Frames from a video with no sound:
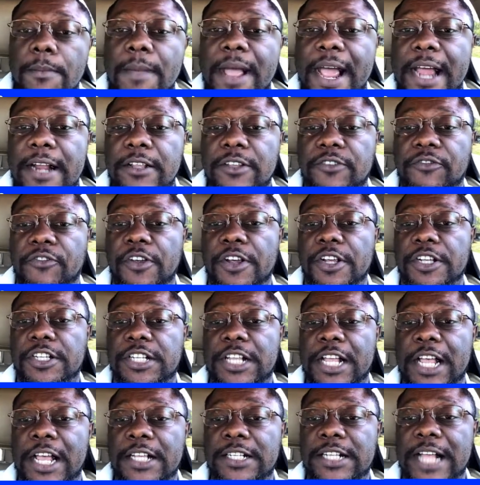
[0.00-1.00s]
the Manosphere
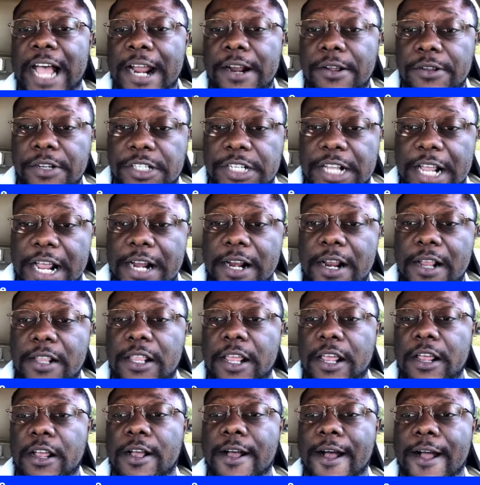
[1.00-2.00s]
says, I don't say
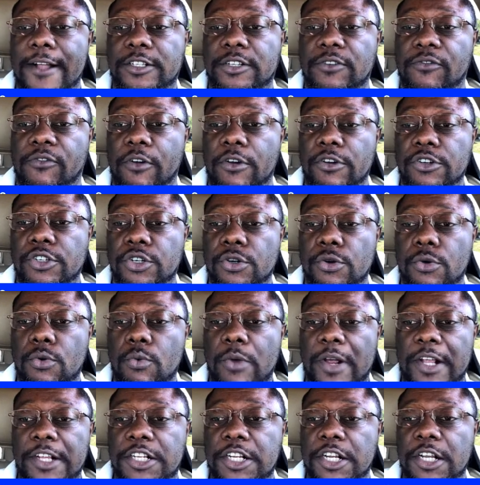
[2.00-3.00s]
anything controversial,
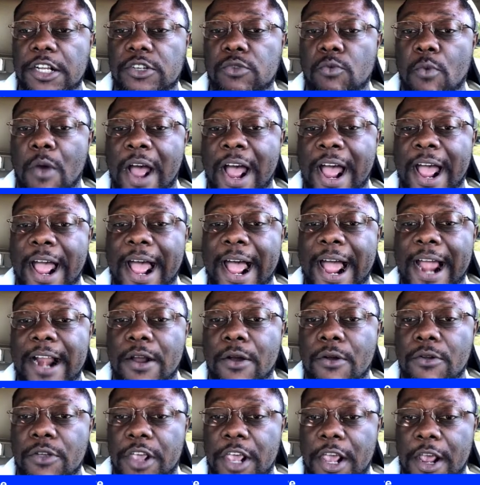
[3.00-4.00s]
which is why I
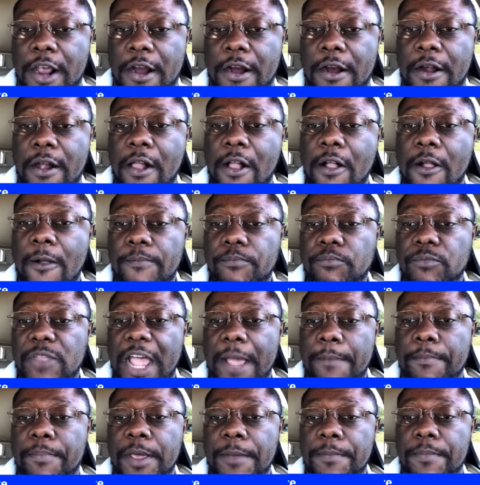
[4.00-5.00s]
don't care
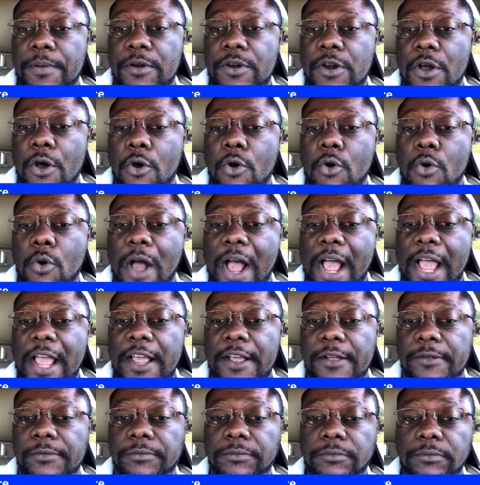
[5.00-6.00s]
that people know who I
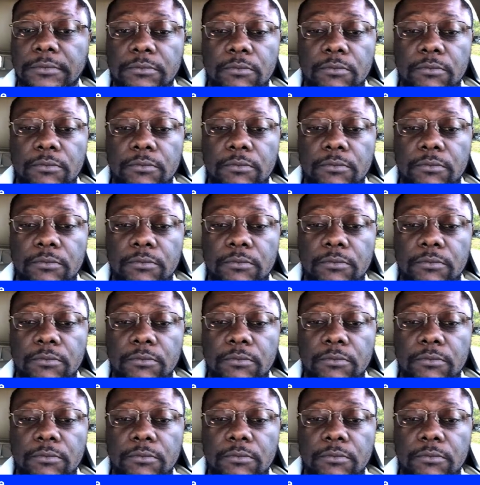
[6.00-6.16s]
am.